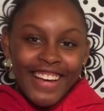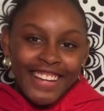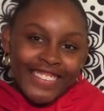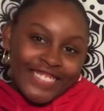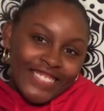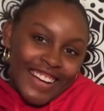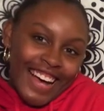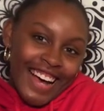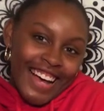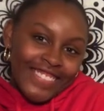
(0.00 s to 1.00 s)
back on
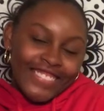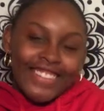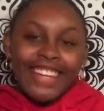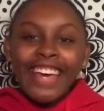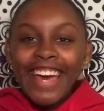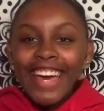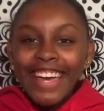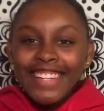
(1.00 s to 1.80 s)
Vibe with Kay.